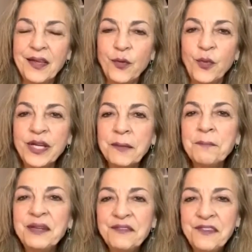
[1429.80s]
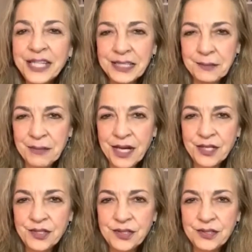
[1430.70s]
We can be
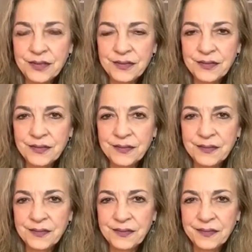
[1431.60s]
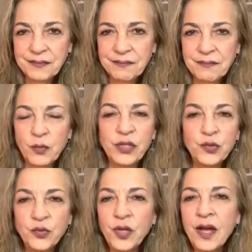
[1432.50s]
victimized, but we
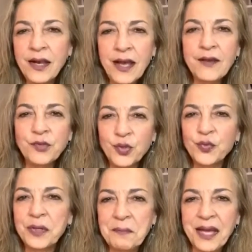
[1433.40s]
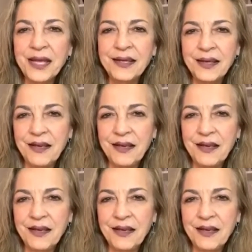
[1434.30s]
do not have to remain